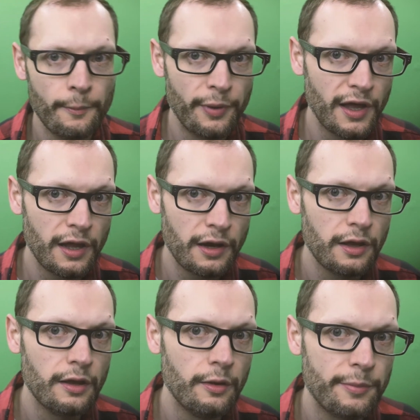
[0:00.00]
but
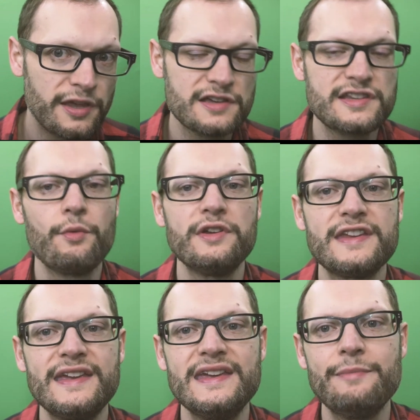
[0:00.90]
because I went
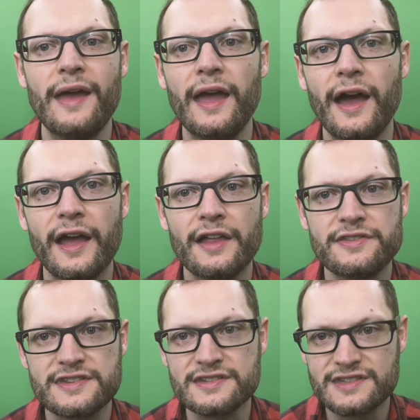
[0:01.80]
to eBay, I got
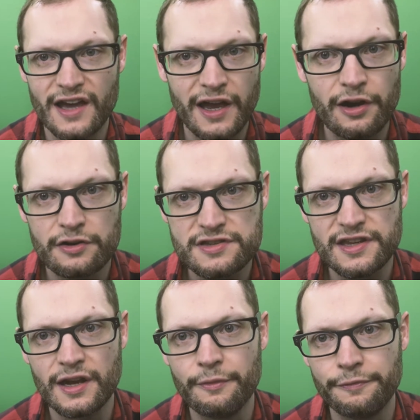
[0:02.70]
this entire
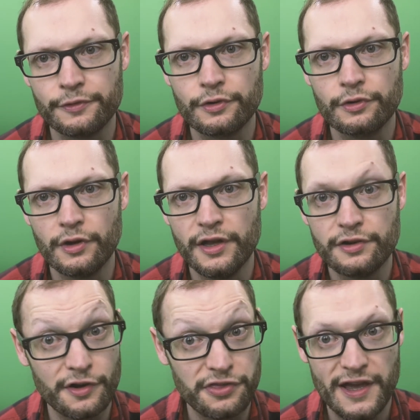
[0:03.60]
setup for
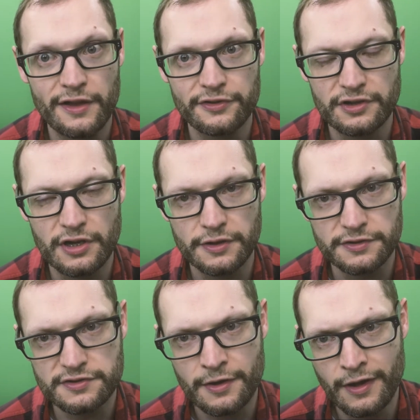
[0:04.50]
under
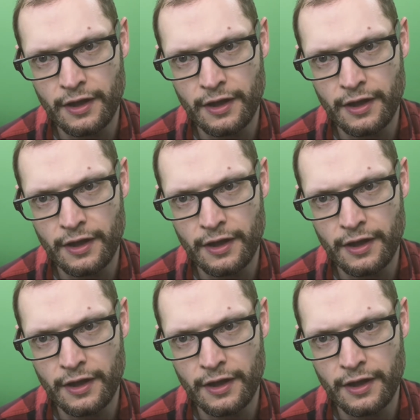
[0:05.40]
$1,000.